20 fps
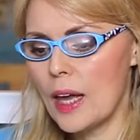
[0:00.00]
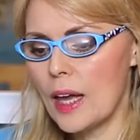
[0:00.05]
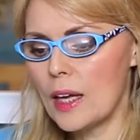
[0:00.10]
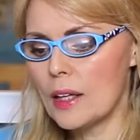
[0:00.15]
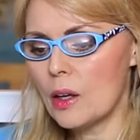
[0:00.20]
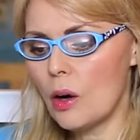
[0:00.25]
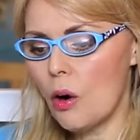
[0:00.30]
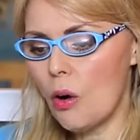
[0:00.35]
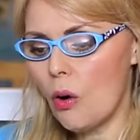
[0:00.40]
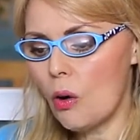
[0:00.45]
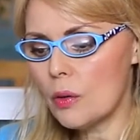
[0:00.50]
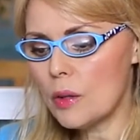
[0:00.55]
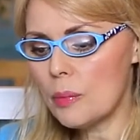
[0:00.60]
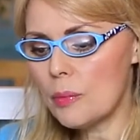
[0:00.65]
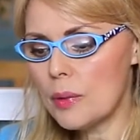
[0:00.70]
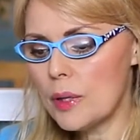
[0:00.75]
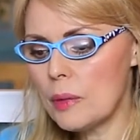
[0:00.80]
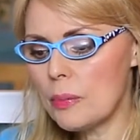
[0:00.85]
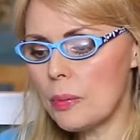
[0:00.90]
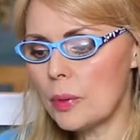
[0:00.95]
And all
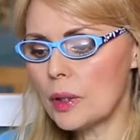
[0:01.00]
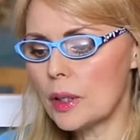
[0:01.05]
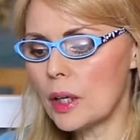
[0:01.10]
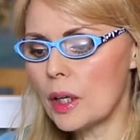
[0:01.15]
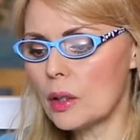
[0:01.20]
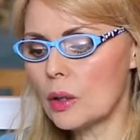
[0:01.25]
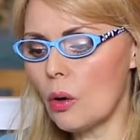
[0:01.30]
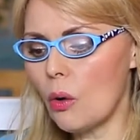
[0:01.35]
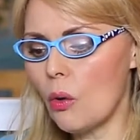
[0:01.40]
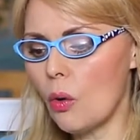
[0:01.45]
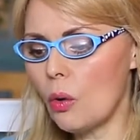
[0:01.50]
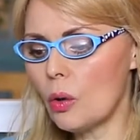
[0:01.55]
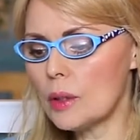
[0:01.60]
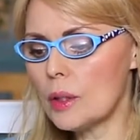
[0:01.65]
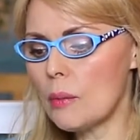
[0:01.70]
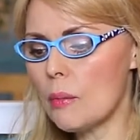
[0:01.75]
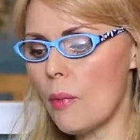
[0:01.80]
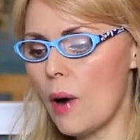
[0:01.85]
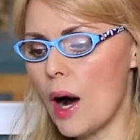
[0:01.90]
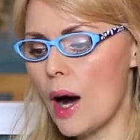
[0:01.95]
the people and all
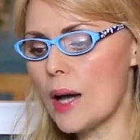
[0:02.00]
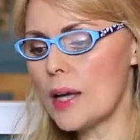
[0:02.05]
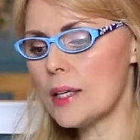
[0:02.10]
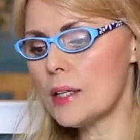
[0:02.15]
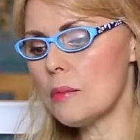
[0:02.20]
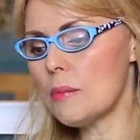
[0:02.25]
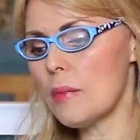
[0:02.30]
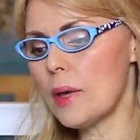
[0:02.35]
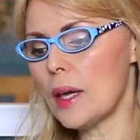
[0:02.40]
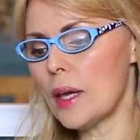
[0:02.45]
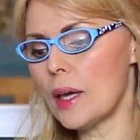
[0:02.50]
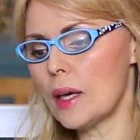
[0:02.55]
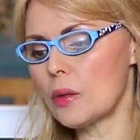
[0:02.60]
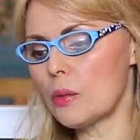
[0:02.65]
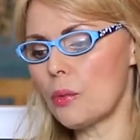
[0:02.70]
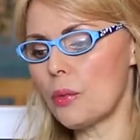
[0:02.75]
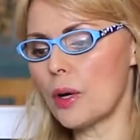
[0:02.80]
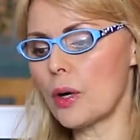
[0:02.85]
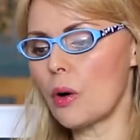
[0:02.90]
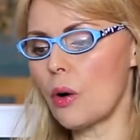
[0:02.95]
the mighty
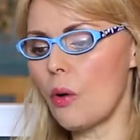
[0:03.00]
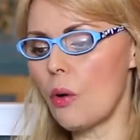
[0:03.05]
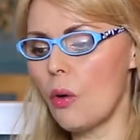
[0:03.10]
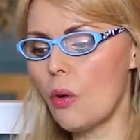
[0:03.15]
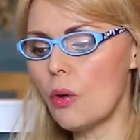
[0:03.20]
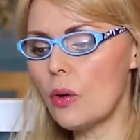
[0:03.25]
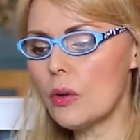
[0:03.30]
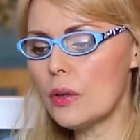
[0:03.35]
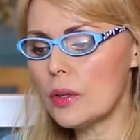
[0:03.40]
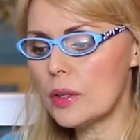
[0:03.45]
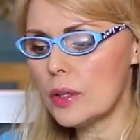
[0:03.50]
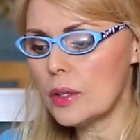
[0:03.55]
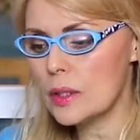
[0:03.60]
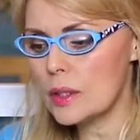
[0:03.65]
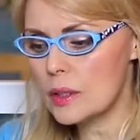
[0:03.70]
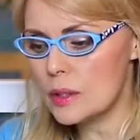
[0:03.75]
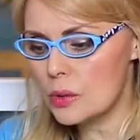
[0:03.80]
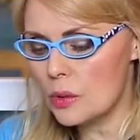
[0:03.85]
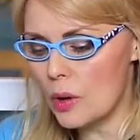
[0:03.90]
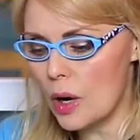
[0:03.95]
men were on
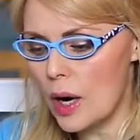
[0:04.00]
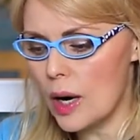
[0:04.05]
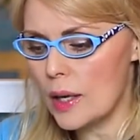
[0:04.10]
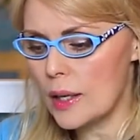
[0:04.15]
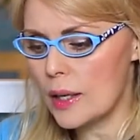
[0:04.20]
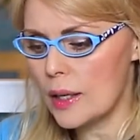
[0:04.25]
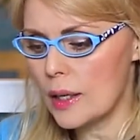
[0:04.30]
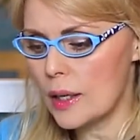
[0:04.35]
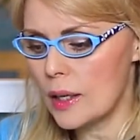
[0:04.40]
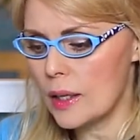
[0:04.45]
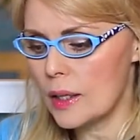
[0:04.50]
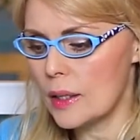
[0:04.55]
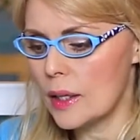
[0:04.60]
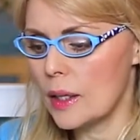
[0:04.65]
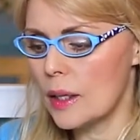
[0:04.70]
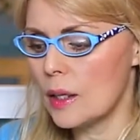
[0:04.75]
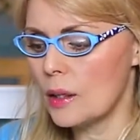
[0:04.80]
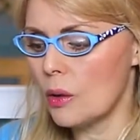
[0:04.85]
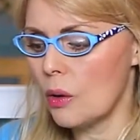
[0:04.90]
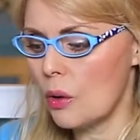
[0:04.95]
his right hand
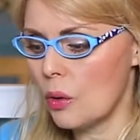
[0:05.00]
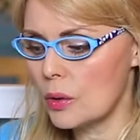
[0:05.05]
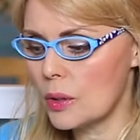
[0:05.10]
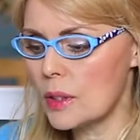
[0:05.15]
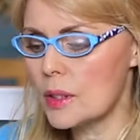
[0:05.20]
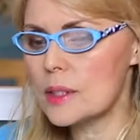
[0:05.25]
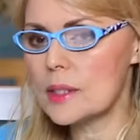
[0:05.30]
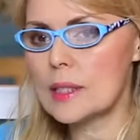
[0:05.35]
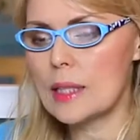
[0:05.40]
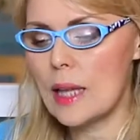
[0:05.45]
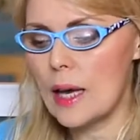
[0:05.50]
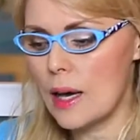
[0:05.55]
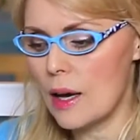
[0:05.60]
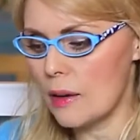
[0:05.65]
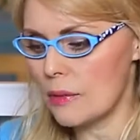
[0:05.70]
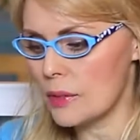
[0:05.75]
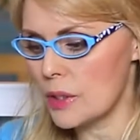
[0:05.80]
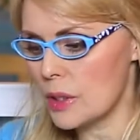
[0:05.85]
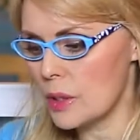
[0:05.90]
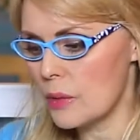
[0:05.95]
and on his
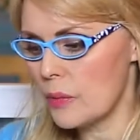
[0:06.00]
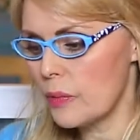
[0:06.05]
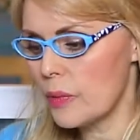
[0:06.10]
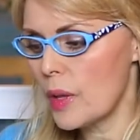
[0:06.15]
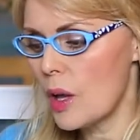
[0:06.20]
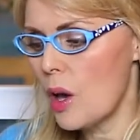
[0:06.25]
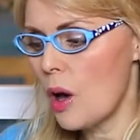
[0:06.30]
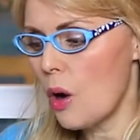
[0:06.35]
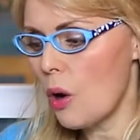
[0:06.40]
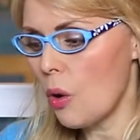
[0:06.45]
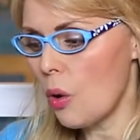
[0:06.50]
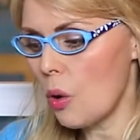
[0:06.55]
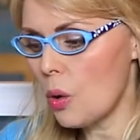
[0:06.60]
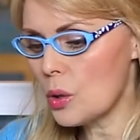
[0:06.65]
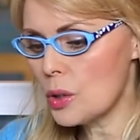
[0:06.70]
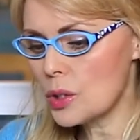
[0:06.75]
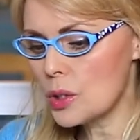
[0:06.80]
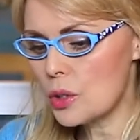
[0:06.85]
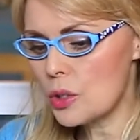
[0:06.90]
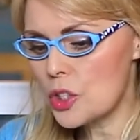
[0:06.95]
left.
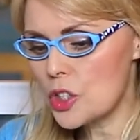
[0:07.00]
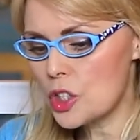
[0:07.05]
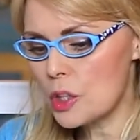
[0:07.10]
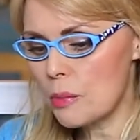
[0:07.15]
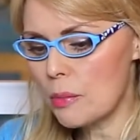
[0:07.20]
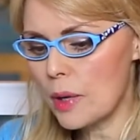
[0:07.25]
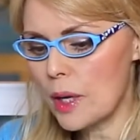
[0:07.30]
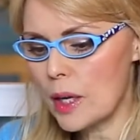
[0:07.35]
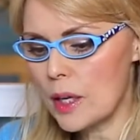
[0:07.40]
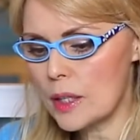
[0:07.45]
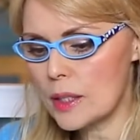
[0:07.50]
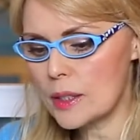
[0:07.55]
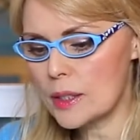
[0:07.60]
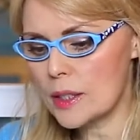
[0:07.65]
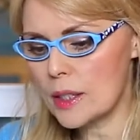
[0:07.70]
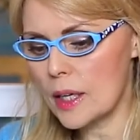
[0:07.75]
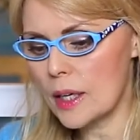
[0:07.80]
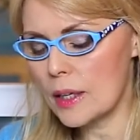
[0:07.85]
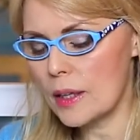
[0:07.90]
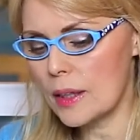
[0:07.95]
Also Shimei
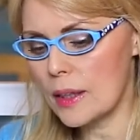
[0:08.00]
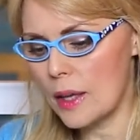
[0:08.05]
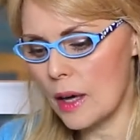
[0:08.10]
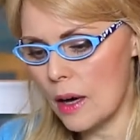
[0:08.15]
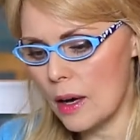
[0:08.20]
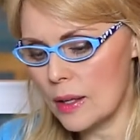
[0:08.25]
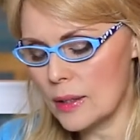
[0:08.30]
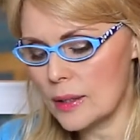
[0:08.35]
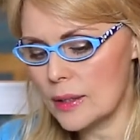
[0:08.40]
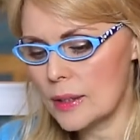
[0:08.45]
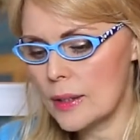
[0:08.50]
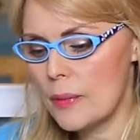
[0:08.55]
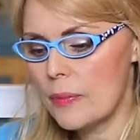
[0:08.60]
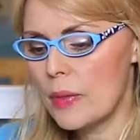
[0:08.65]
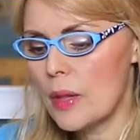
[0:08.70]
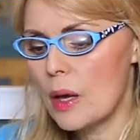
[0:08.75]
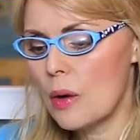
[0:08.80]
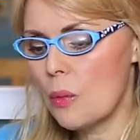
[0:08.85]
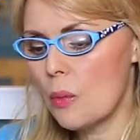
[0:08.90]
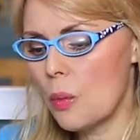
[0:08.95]
said thus,
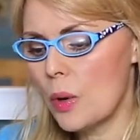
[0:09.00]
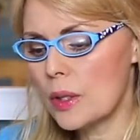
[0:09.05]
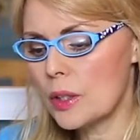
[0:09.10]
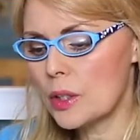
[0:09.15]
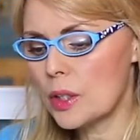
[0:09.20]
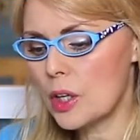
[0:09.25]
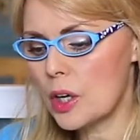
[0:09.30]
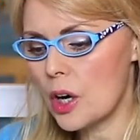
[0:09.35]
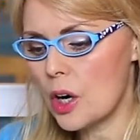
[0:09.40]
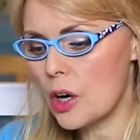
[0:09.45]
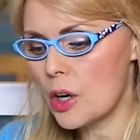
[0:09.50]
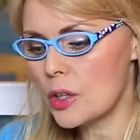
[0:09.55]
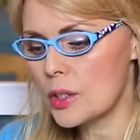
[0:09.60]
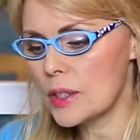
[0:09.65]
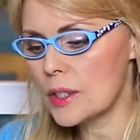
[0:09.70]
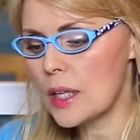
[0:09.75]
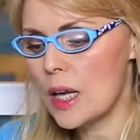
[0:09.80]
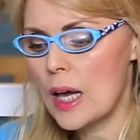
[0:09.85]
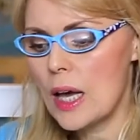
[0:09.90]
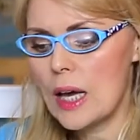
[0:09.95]
when he
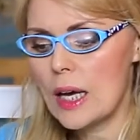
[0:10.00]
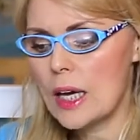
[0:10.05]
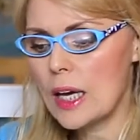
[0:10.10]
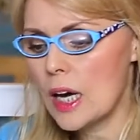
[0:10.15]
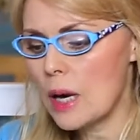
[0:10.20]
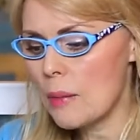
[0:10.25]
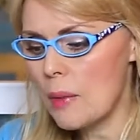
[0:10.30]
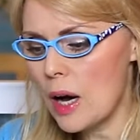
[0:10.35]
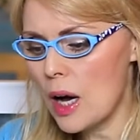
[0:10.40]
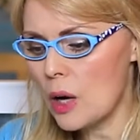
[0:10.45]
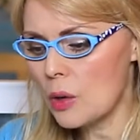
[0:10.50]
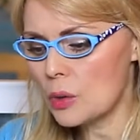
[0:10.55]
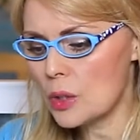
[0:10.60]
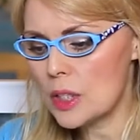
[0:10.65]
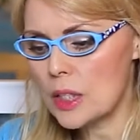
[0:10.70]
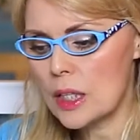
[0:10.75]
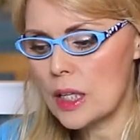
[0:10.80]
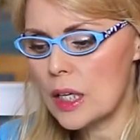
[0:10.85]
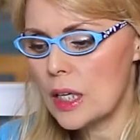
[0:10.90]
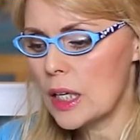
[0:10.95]
cursed, "Come
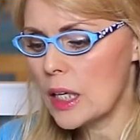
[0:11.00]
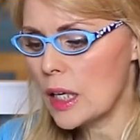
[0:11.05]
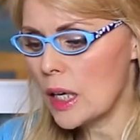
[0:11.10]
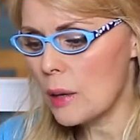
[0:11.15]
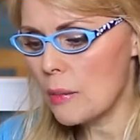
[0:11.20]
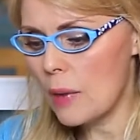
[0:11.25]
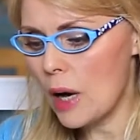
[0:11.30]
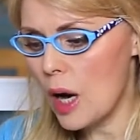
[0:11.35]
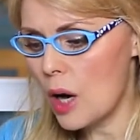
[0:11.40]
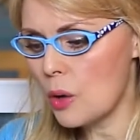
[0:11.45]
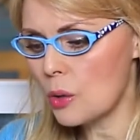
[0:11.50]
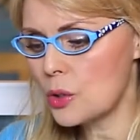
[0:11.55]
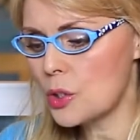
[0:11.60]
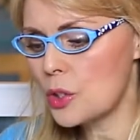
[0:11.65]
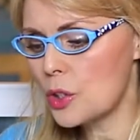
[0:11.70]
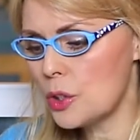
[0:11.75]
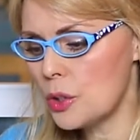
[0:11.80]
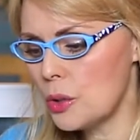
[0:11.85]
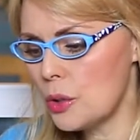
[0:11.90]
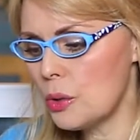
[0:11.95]
out, come
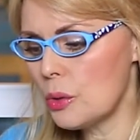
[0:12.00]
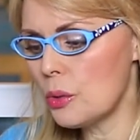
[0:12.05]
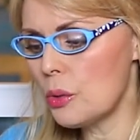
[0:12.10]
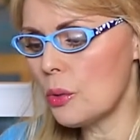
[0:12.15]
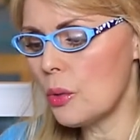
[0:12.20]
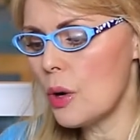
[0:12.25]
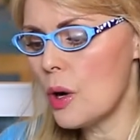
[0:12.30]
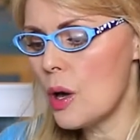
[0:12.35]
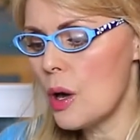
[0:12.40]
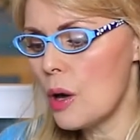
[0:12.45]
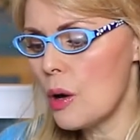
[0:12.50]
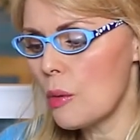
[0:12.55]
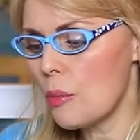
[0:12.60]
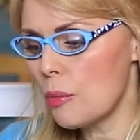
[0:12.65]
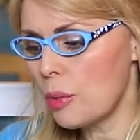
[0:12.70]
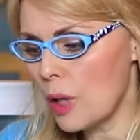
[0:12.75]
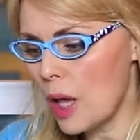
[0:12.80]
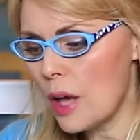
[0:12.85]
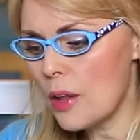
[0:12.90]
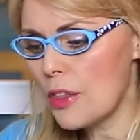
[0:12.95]
out, you
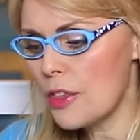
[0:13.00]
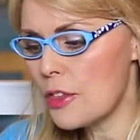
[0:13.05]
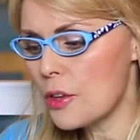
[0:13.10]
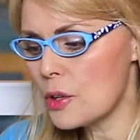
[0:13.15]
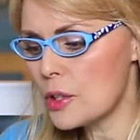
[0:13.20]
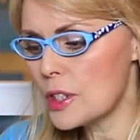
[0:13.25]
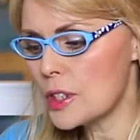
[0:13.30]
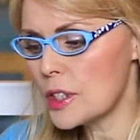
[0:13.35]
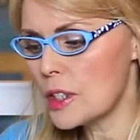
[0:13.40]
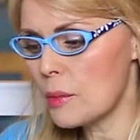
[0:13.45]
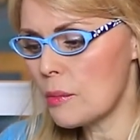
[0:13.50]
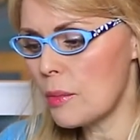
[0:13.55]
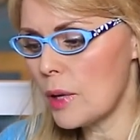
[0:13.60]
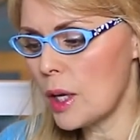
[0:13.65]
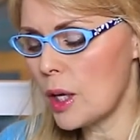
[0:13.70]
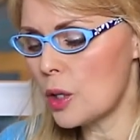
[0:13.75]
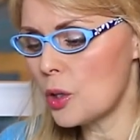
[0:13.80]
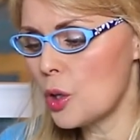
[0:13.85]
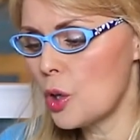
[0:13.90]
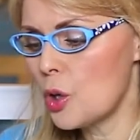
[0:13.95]
bloodthirsty
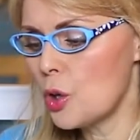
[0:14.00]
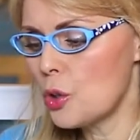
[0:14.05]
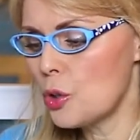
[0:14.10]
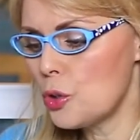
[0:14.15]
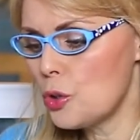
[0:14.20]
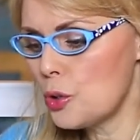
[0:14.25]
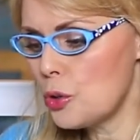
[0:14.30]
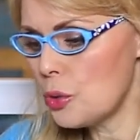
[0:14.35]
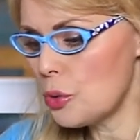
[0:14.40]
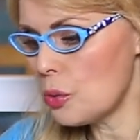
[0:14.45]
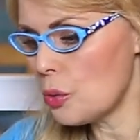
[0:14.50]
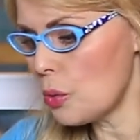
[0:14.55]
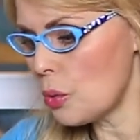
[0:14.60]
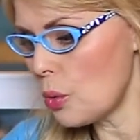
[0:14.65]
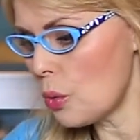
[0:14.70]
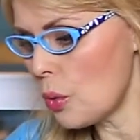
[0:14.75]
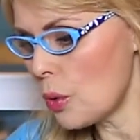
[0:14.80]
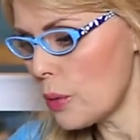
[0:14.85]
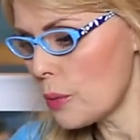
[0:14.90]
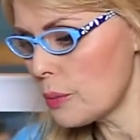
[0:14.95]
men,
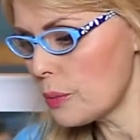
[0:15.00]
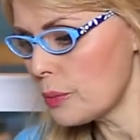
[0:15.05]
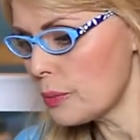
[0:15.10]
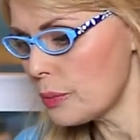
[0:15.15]
you